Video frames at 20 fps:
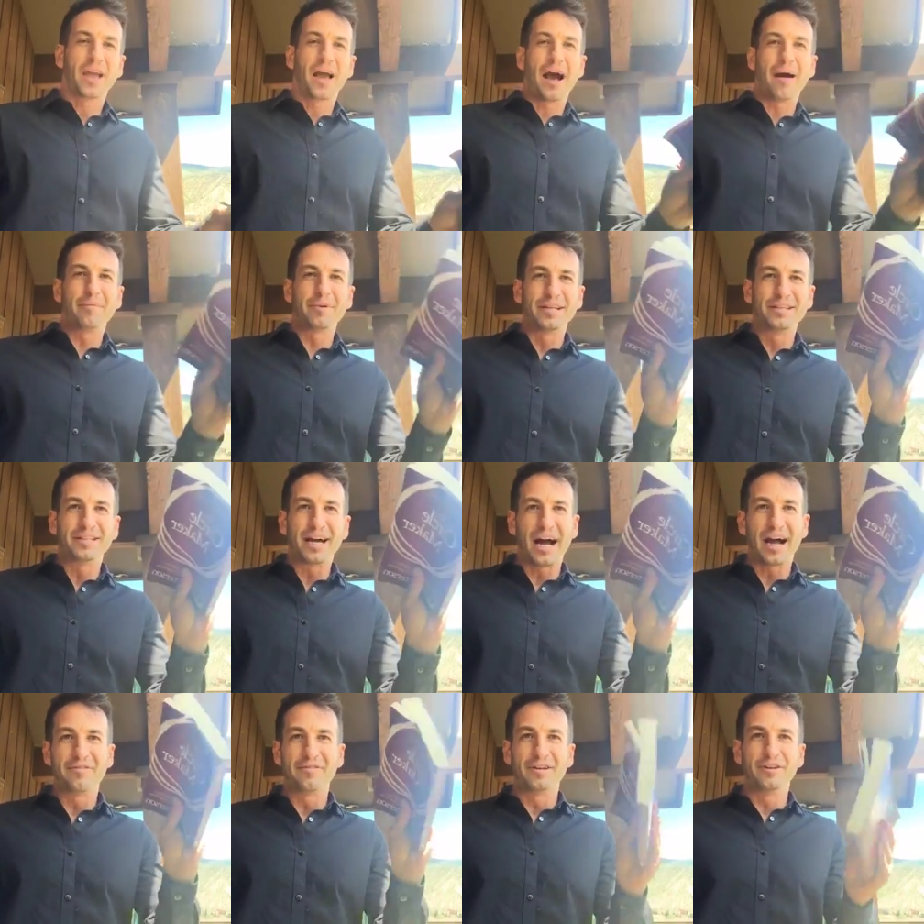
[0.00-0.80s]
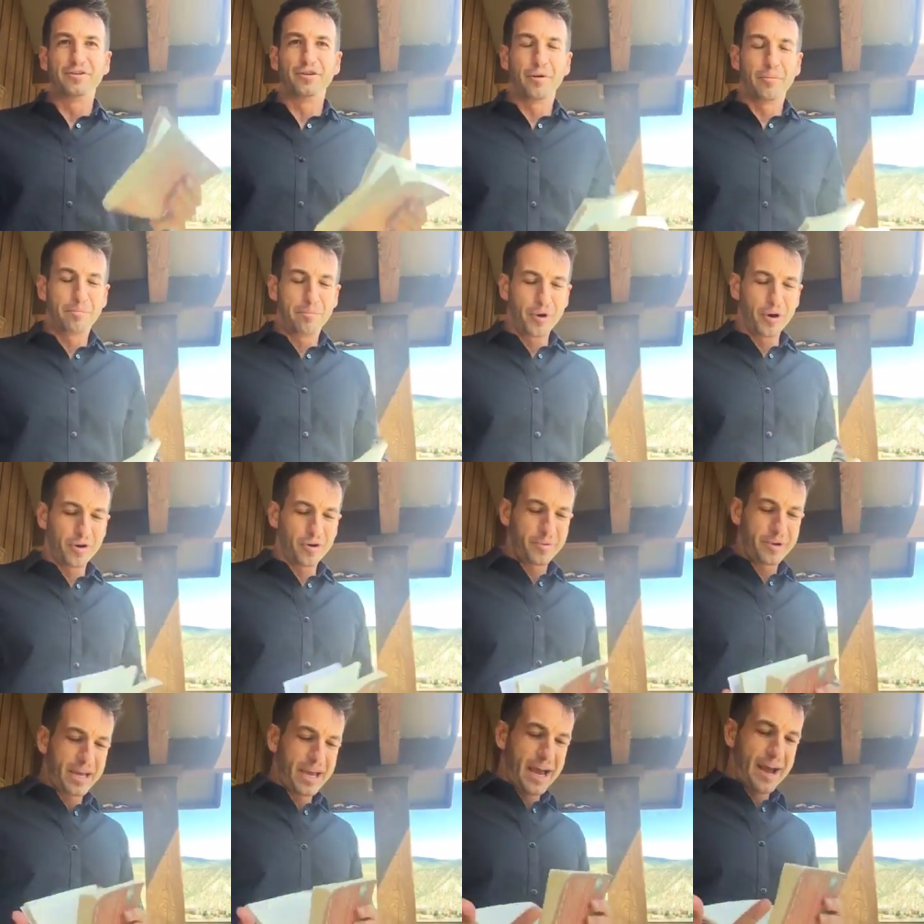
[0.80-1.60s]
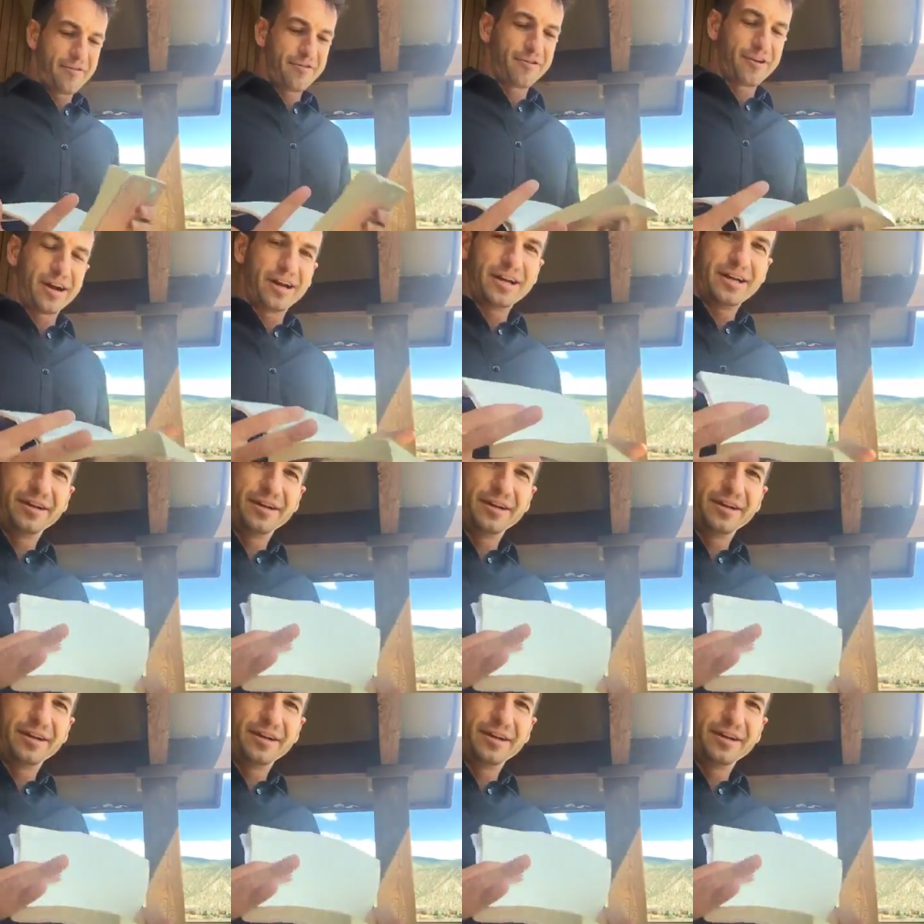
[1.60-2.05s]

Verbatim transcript: I'm going to dive into a book we have right